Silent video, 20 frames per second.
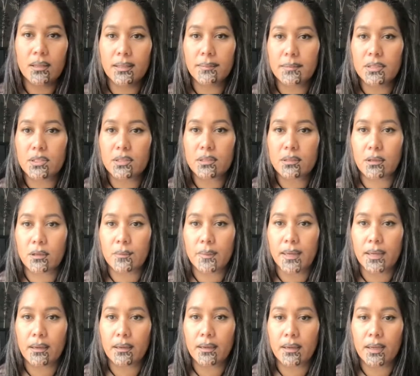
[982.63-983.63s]
me just go
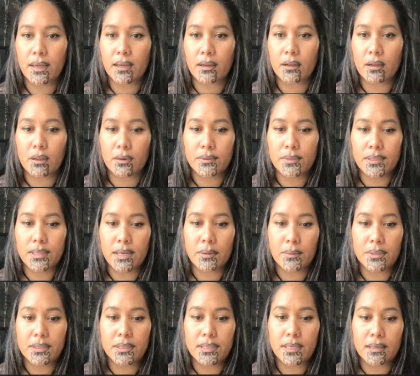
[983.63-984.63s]
back and close that
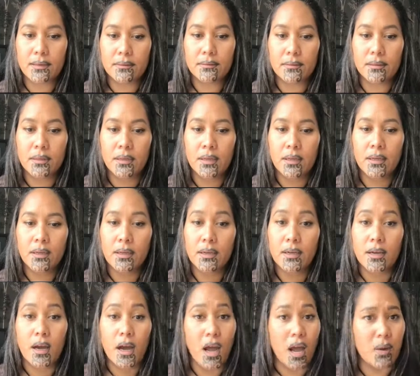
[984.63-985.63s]
one down.
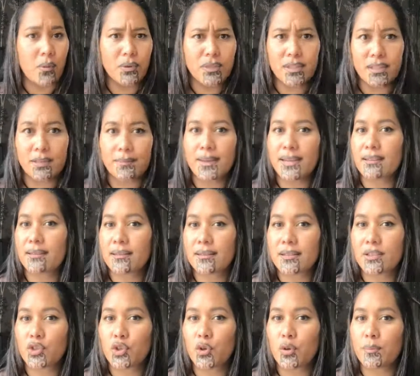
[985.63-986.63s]
I was going to make
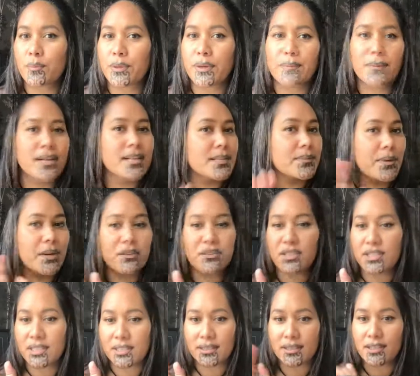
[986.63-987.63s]
this short, but I might as well
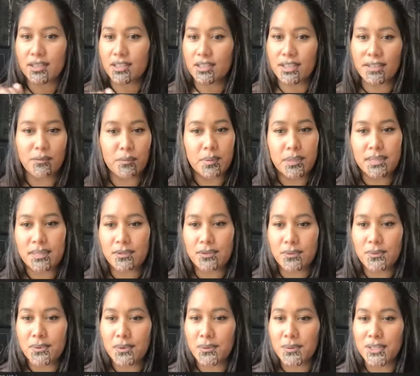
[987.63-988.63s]
just, because everybody's got
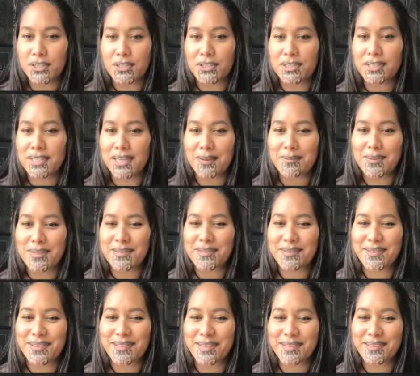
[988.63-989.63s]
all the questions come in.
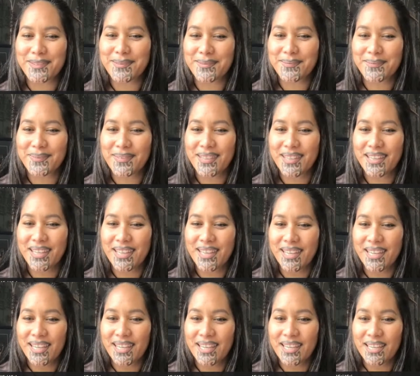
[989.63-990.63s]
So
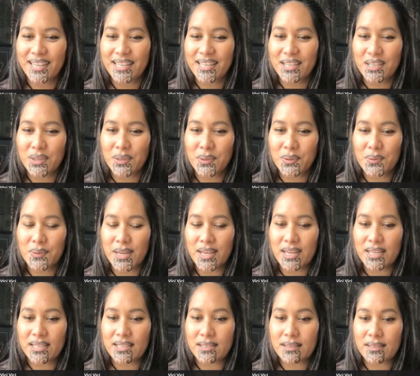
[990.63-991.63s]
cool
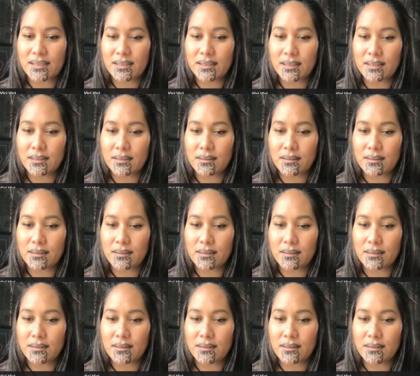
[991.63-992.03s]
as.